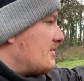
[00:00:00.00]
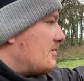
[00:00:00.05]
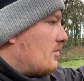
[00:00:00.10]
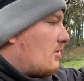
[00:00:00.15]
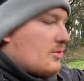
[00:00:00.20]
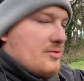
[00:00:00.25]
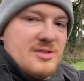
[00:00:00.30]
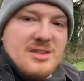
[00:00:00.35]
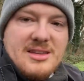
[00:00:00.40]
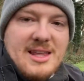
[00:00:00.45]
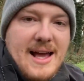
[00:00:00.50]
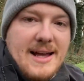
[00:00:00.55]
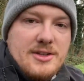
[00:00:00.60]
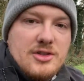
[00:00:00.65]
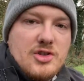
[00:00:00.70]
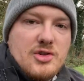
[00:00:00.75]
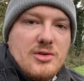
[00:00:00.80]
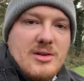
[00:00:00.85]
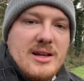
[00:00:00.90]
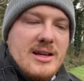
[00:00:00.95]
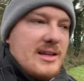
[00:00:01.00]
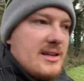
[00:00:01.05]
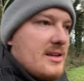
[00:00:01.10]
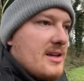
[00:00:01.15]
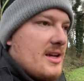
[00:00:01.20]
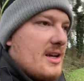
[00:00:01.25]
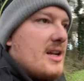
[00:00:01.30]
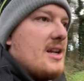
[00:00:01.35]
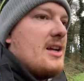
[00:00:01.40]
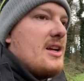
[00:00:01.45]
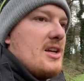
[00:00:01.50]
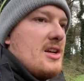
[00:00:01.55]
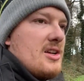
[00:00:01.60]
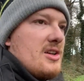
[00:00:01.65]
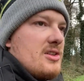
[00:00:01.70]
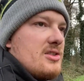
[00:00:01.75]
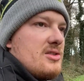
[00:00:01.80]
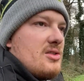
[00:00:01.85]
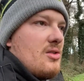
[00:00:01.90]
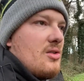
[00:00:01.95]
of under that tree.
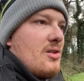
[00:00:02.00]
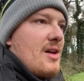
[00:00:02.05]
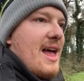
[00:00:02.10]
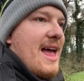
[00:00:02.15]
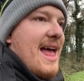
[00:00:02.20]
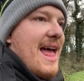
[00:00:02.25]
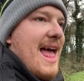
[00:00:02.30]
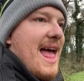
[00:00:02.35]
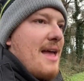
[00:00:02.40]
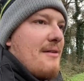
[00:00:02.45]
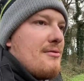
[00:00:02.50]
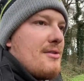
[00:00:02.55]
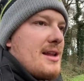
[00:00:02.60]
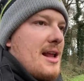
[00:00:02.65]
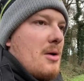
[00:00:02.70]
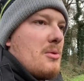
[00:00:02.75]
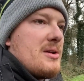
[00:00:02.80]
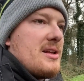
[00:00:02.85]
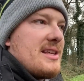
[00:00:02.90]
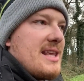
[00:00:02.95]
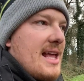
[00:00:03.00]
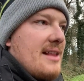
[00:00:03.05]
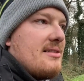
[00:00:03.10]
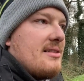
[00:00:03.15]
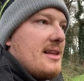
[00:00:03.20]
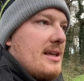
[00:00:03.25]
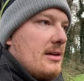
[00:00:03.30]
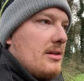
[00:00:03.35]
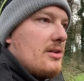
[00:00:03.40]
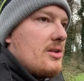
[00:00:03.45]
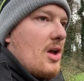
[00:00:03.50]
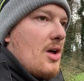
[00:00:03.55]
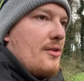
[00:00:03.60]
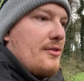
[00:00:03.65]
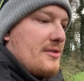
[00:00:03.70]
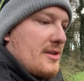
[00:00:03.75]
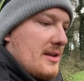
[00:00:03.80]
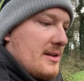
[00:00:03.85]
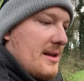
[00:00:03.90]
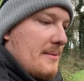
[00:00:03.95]
So every now and again, little and
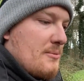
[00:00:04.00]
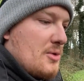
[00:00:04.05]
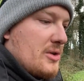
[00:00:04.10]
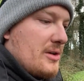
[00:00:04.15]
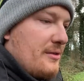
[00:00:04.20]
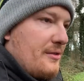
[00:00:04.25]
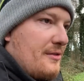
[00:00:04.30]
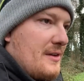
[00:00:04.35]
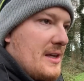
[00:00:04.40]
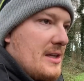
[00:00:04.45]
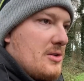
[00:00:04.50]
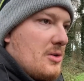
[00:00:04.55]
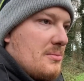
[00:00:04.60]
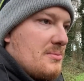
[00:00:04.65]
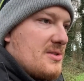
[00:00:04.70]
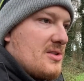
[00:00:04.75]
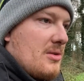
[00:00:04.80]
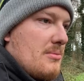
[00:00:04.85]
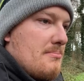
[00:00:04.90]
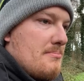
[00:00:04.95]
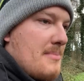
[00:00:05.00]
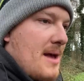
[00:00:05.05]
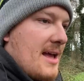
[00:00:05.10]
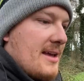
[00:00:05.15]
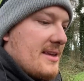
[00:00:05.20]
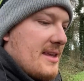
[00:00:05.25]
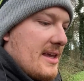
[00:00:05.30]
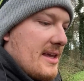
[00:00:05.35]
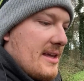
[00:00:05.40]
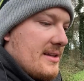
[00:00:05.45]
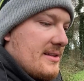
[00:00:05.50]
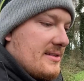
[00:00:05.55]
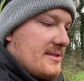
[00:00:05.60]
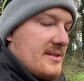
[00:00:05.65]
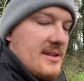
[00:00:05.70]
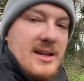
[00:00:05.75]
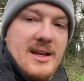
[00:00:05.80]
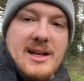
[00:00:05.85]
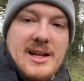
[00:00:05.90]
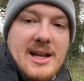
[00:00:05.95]
often, I'm going to feed up some maggots
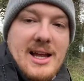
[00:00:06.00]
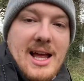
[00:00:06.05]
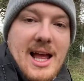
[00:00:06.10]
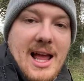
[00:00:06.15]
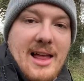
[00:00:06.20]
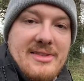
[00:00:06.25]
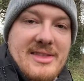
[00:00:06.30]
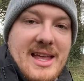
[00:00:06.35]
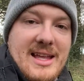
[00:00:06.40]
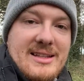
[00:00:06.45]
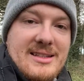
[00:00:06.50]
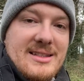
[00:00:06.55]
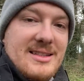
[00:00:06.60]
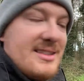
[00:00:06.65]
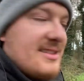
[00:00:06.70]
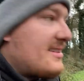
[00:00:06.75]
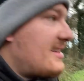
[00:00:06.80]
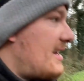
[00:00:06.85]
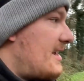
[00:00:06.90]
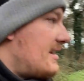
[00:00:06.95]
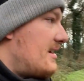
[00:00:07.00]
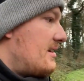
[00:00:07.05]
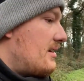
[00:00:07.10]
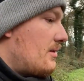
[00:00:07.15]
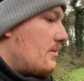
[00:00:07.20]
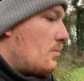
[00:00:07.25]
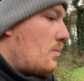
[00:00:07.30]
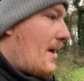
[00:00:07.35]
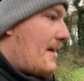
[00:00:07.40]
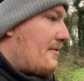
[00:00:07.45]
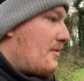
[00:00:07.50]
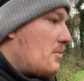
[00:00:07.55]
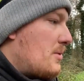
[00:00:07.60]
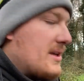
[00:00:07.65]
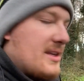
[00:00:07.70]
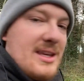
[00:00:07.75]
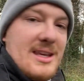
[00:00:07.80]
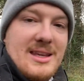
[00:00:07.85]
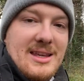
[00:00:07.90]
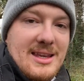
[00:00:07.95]
and then see whether we
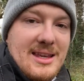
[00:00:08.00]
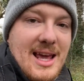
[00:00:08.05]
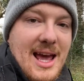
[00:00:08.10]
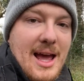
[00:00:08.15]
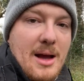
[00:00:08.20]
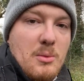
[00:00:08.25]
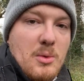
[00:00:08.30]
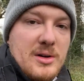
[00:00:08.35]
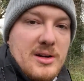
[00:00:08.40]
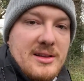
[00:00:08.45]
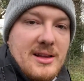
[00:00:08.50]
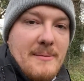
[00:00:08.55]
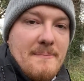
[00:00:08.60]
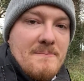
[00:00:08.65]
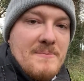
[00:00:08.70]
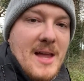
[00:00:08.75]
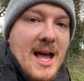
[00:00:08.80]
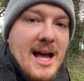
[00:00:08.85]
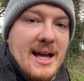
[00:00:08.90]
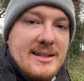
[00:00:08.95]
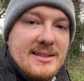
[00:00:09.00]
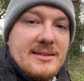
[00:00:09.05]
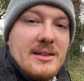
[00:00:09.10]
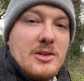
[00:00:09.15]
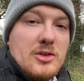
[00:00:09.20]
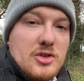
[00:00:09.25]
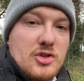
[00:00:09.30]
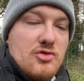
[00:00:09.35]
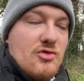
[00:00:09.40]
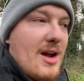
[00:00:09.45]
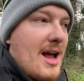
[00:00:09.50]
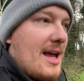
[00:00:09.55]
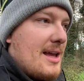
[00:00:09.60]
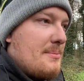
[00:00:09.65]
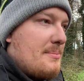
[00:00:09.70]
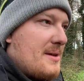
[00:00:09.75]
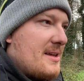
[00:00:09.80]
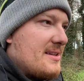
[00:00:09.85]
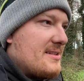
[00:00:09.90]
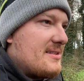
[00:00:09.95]
can get one of them nice little
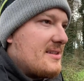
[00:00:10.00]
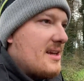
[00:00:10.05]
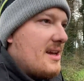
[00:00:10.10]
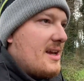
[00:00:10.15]
stripies.